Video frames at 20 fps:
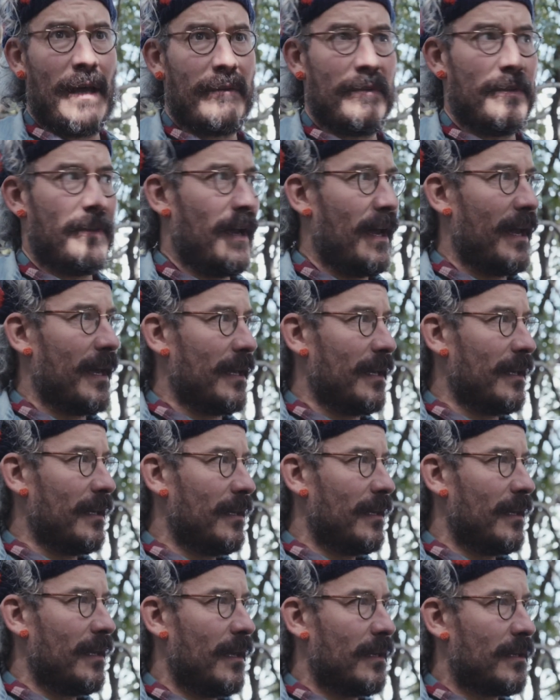other
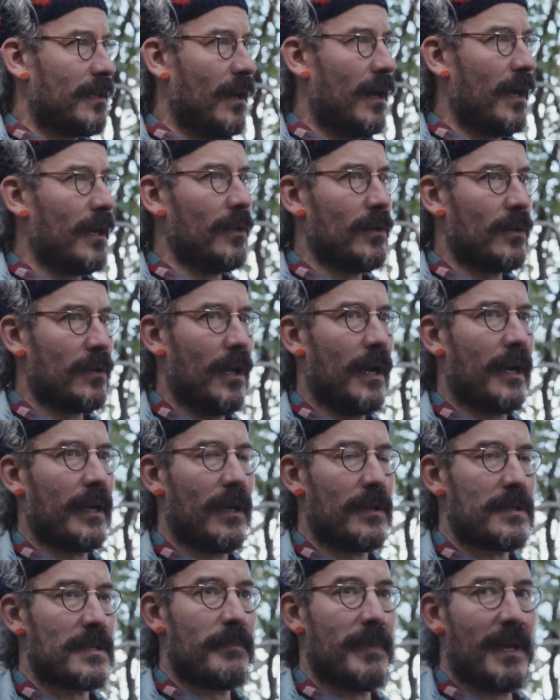day, it kind of looked like
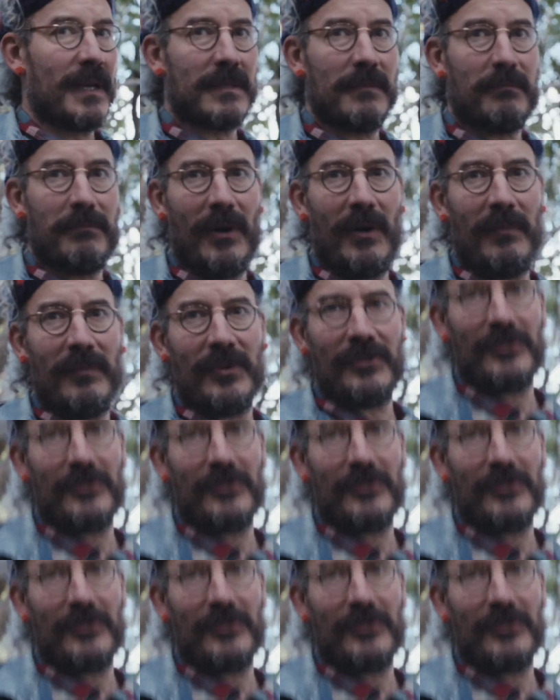I was about to bomb the